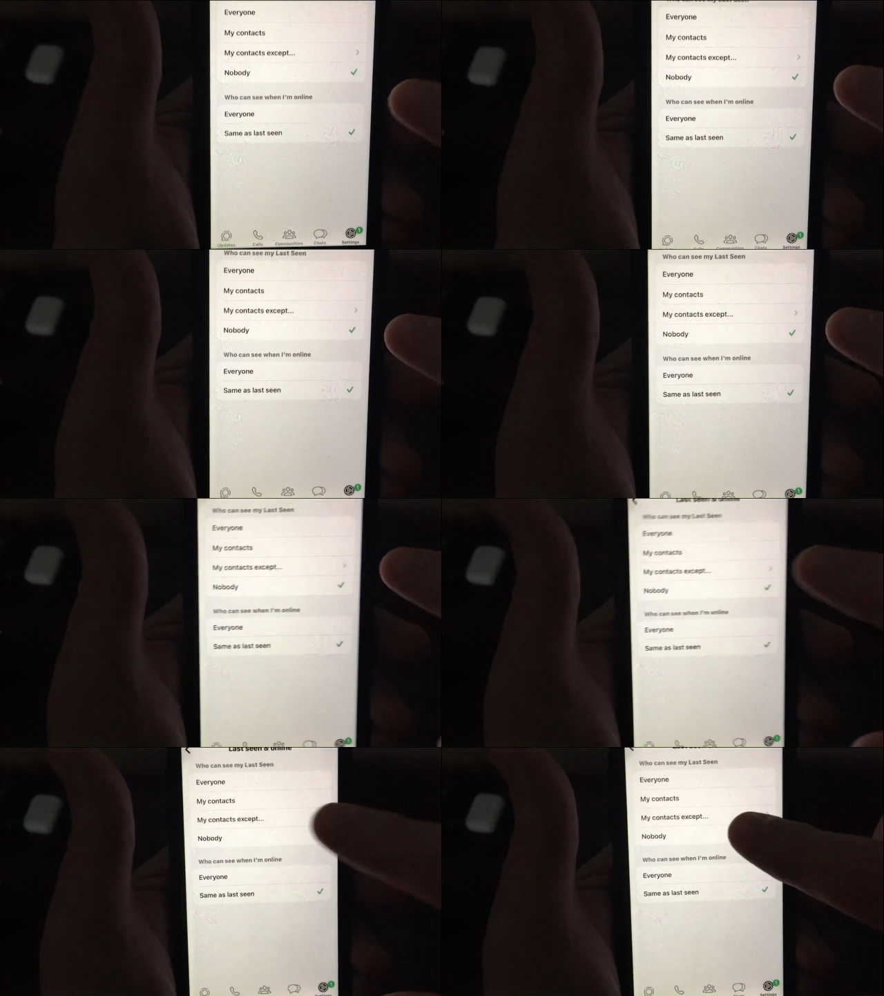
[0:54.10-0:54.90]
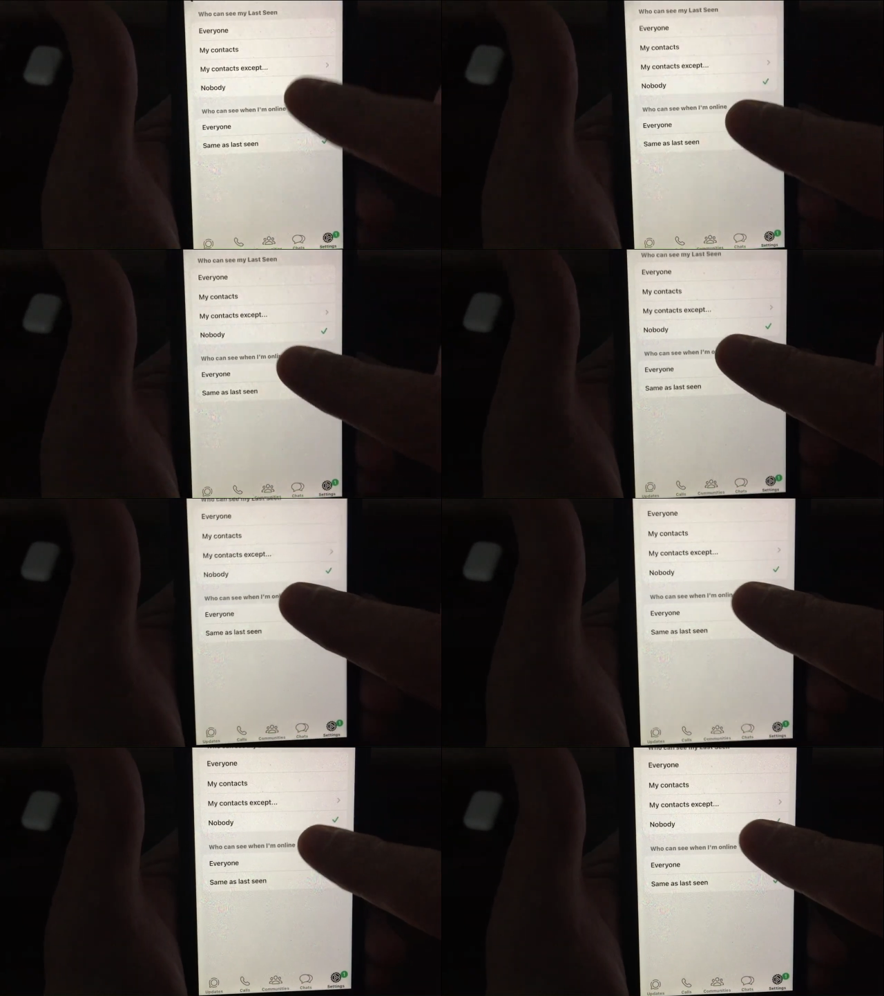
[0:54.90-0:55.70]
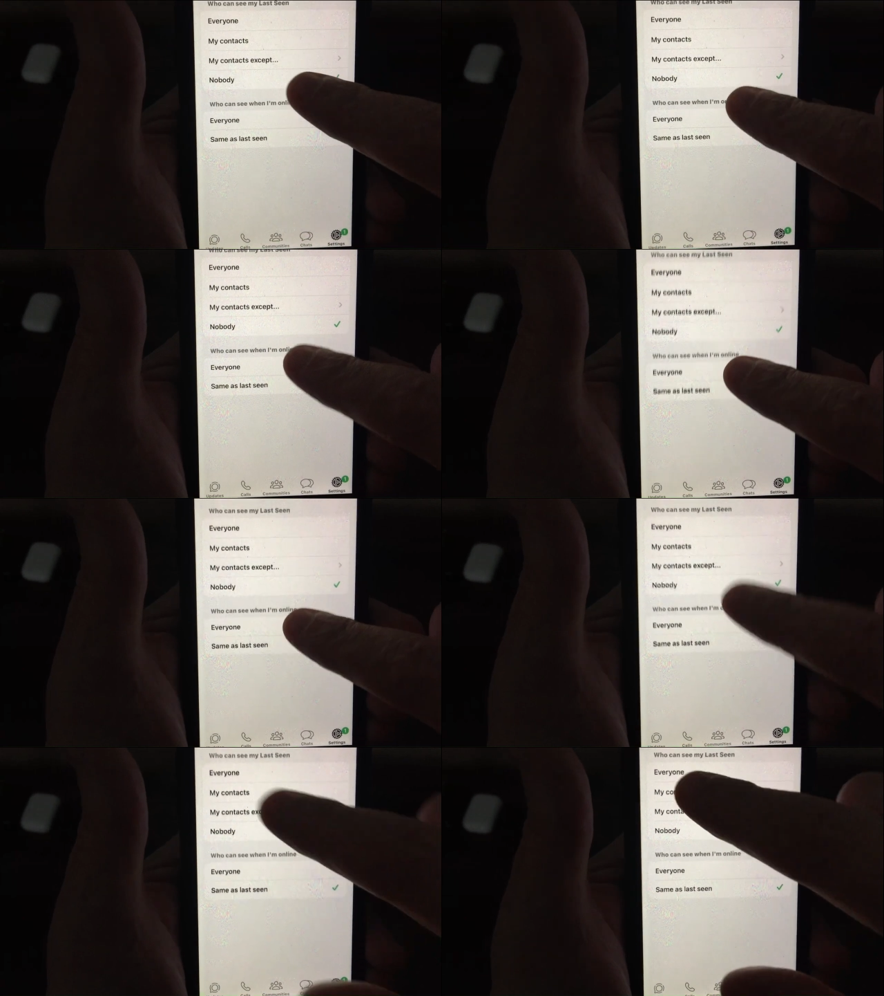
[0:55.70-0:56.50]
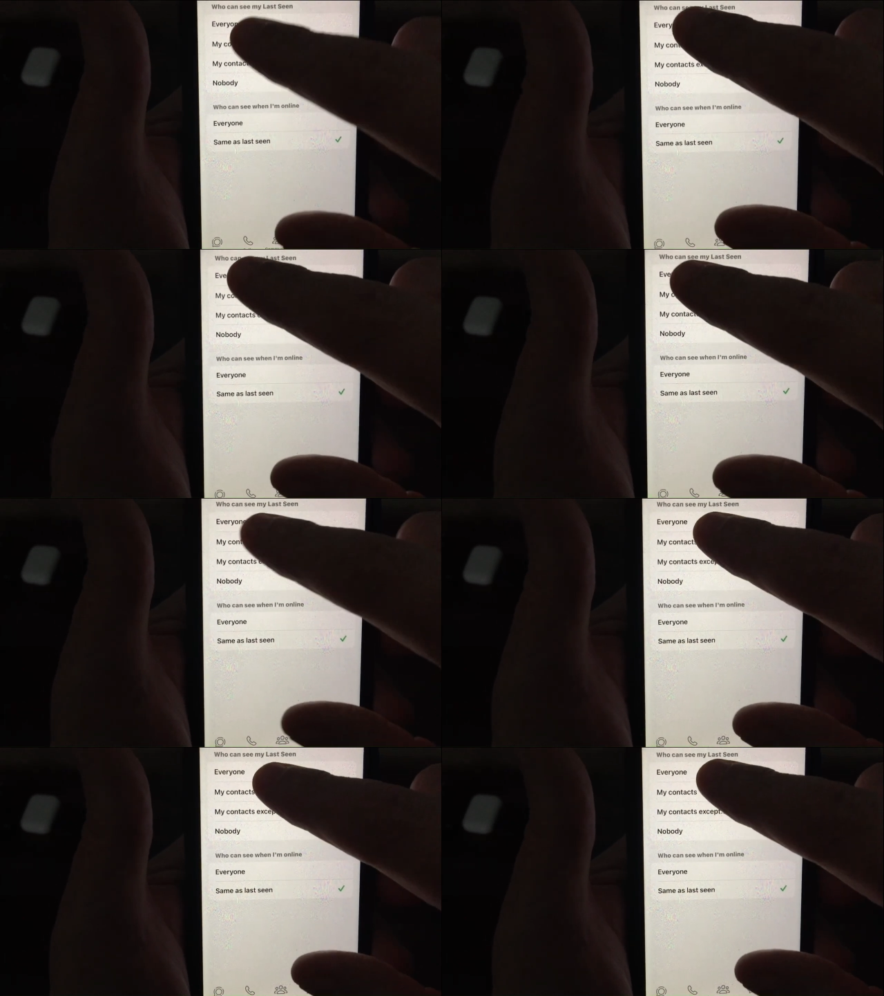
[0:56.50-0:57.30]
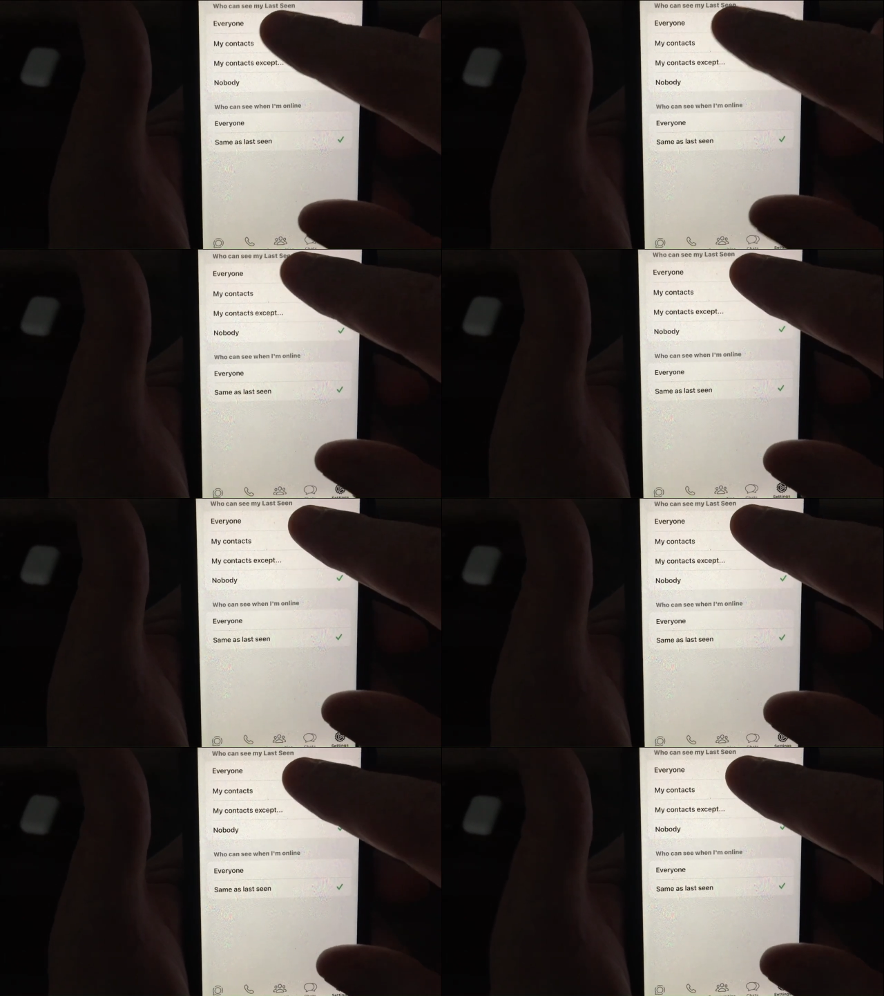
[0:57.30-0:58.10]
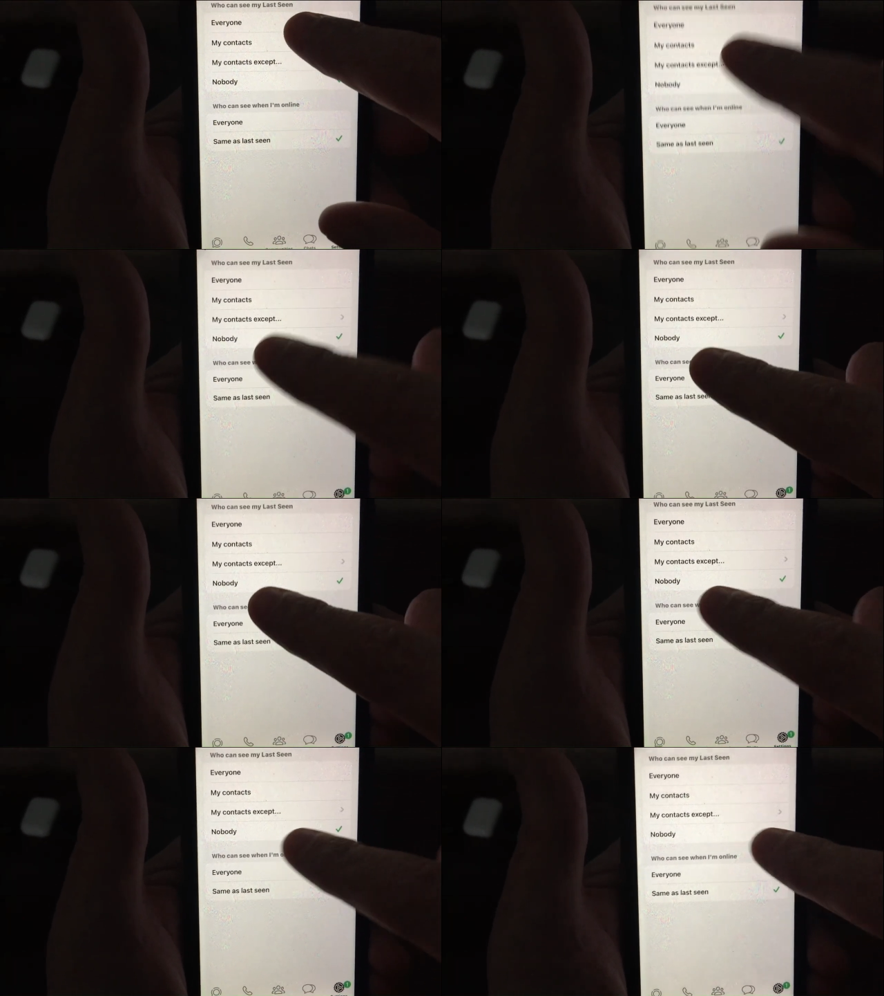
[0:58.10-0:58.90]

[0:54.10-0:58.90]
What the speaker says: No face is visible, so there are no lips to read.